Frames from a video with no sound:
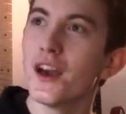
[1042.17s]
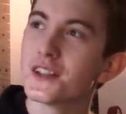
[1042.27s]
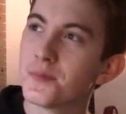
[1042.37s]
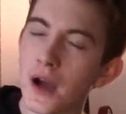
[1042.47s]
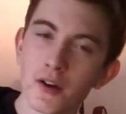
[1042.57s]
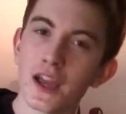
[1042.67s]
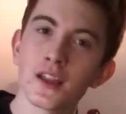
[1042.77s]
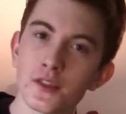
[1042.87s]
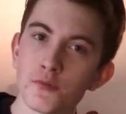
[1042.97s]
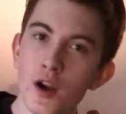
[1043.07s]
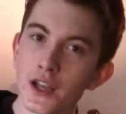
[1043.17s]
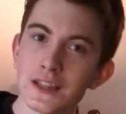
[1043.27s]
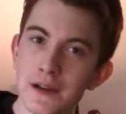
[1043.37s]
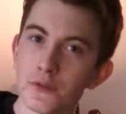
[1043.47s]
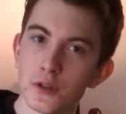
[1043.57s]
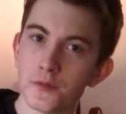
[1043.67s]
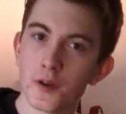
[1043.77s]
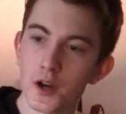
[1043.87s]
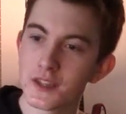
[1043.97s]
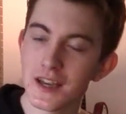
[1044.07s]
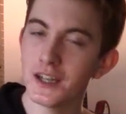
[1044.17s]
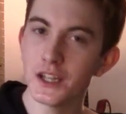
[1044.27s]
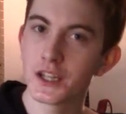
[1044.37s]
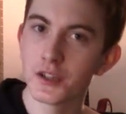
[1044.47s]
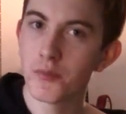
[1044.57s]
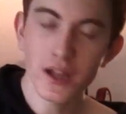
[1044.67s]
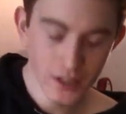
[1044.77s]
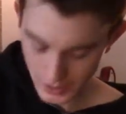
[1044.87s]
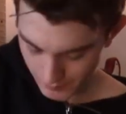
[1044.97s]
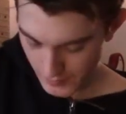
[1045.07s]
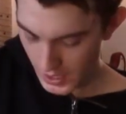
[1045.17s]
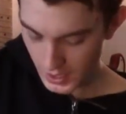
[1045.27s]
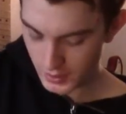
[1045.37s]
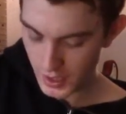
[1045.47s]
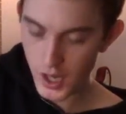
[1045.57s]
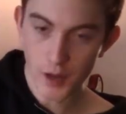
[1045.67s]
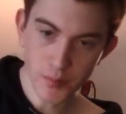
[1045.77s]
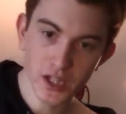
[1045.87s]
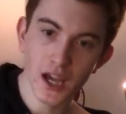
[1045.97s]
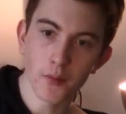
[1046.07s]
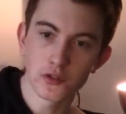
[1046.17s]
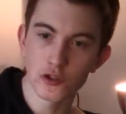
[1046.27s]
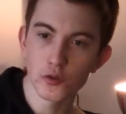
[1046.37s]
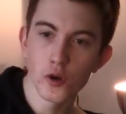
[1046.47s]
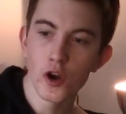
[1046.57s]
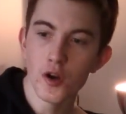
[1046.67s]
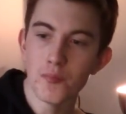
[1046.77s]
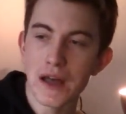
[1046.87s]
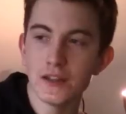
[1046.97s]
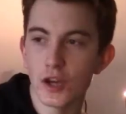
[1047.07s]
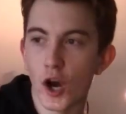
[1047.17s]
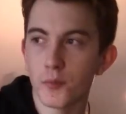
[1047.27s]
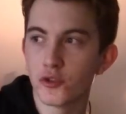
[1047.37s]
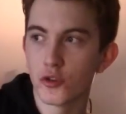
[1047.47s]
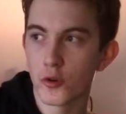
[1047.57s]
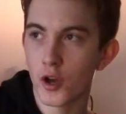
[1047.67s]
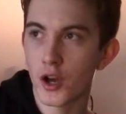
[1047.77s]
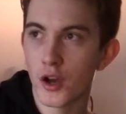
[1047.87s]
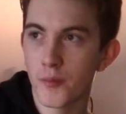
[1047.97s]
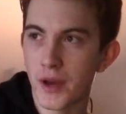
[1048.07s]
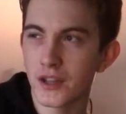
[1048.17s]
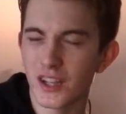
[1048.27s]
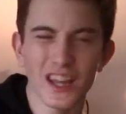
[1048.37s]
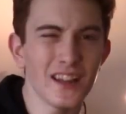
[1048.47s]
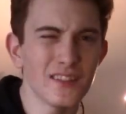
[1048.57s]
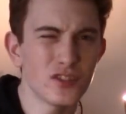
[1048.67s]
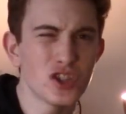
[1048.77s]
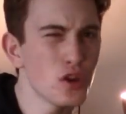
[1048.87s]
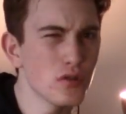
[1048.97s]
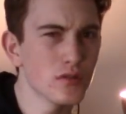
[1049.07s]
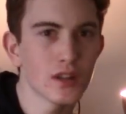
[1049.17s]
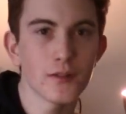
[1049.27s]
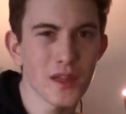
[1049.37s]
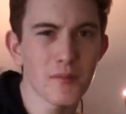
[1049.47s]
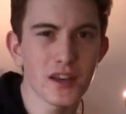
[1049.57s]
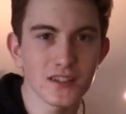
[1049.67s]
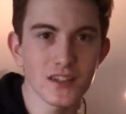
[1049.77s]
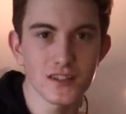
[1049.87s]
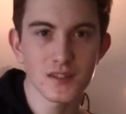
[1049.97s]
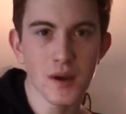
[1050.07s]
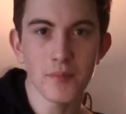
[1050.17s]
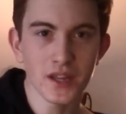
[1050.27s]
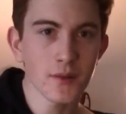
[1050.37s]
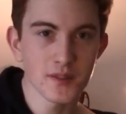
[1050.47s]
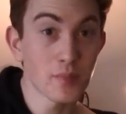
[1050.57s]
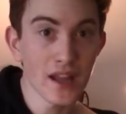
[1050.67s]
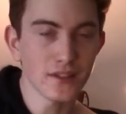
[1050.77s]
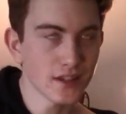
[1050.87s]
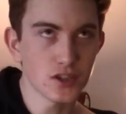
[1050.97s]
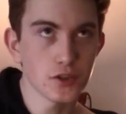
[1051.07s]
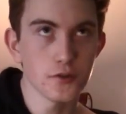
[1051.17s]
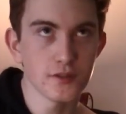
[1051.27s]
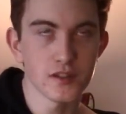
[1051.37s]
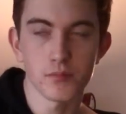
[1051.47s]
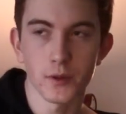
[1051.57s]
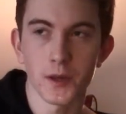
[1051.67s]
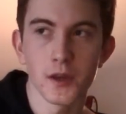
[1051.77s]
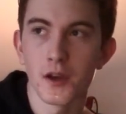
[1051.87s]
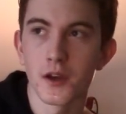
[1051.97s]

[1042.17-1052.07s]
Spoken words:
it's about getting the right level of technique in your bending, and being able to bend it up to a bending in tune, if that makes sense. It's about being able to bend in tune, simply.